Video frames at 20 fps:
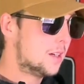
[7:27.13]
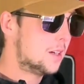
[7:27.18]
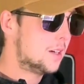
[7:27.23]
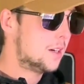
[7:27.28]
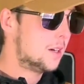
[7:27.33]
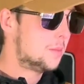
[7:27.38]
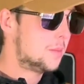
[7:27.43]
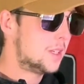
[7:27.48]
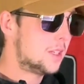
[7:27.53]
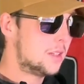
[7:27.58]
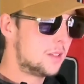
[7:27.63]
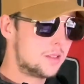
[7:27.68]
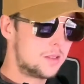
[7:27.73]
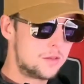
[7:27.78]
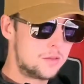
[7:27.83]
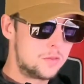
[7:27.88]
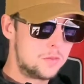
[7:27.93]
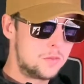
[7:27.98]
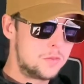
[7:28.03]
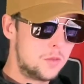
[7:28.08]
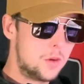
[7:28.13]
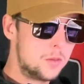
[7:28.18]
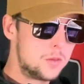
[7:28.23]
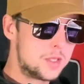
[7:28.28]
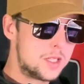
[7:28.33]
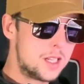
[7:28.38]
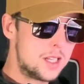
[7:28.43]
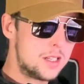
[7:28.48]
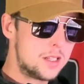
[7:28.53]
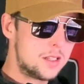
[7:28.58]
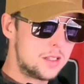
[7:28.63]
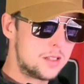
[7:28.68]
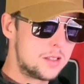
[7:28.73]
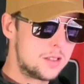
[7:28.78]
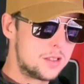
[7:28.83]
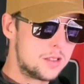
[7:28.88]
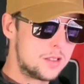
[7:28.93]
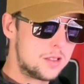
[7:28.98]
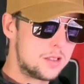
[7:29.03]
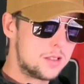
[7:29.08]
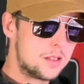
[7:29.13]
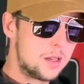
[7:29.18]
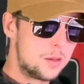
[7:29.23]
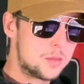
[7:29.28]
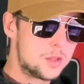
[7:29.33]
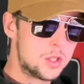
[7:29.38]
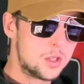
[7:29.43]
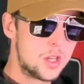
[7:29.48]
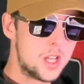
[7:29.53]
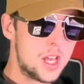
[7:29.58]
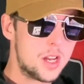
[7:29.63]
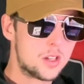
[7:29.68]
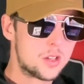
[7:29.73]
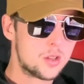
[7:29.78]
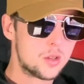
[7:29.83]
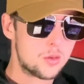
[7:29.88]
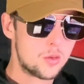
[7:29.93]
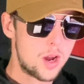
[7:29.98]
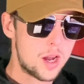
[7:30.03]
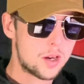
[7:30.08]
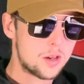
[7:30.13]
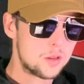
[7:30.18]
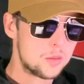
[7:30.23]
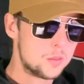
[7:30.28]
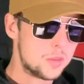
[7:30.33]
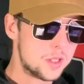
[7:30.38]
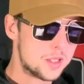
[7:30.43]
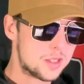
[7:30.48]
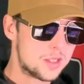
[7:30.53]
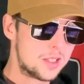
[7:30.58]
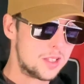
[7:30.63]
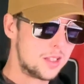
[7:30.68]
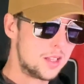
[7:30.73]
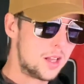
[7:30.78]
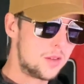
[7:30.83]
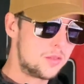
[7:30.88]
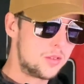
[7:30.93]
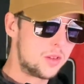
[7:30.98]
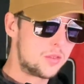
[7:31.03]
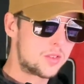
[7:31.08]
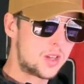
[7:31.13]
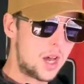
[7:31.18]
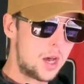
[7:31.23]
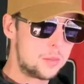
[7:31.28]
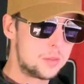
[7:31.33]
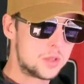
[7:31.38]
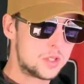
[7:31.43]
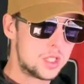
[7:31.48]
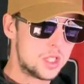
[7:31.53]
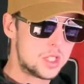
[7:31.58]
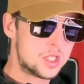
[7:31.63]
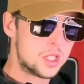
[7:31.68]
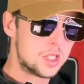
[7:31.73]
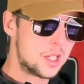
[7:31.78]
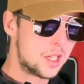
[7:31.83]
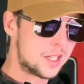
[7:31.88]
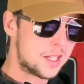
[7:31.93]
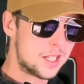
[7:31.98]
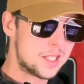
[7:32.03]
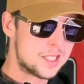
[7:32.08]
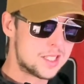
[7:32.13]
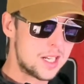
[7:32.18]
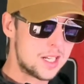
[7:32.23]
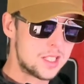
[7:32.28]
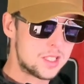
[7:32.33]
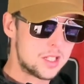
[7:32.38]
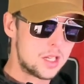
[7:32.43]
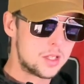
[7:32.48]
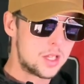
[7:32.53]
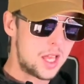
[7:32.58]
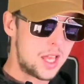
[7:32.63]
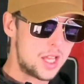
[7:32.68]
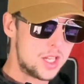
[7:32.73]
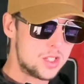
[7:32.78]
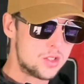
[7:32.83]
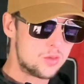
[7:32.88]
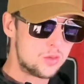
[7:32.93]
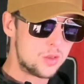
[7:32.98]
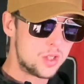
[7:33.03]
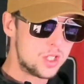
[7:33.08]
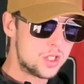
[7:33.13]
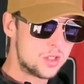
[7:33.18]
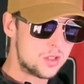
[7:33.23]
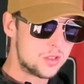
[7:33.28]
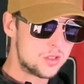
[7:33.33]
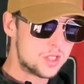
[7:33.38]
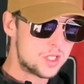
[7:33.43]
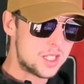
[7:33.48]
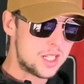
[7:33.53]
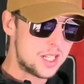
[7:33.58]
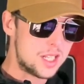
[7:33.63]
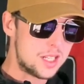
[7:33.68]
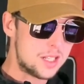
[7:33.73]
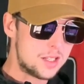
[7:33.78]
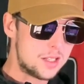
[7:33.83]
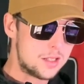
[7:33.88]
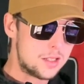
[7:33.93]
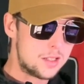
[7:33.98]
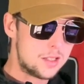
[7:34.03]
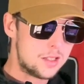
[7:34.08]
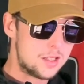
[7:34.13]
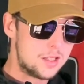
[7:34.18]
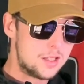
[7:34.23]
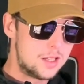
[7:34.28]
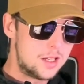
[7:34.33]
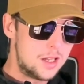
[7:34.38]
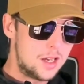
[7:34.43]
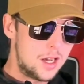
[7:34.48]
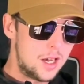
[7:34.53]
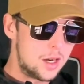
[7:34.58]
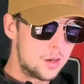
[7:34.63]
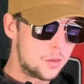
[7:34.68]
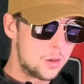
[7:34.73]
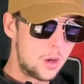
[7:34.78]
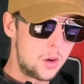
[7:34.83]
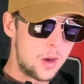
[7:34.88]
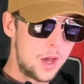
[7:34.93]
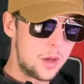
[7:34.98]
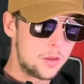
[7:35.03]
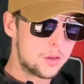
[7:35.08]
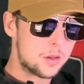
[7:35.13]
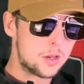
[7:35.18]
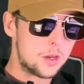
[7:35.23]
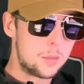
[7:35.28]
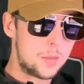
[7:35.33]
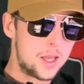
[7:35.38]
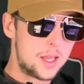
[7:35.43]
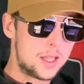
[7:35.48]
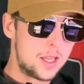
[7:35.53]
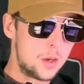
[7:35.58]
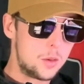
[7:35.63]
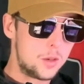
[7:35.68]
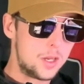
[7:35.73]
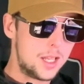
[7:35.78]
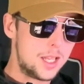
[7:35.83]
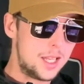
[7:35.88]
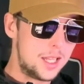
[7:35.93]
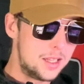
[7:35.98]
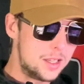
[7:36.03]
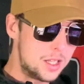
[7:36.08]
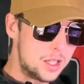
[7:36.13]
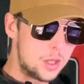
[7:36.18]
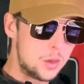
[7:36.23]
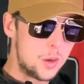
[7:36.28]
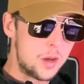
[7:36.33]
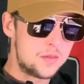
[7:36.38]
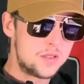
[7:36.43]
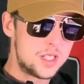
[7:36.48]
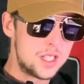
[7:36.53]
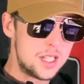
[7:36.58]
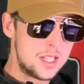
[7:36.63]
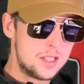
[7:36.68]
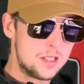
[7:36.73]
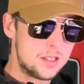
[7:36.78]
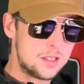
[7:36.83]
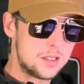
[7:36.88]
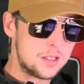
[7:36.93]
I mean, what was he? I'm sure he had a good record, but the level of competition, like I said, it's on the Asian regional scene. I don't know how they're going to make out in the UFC.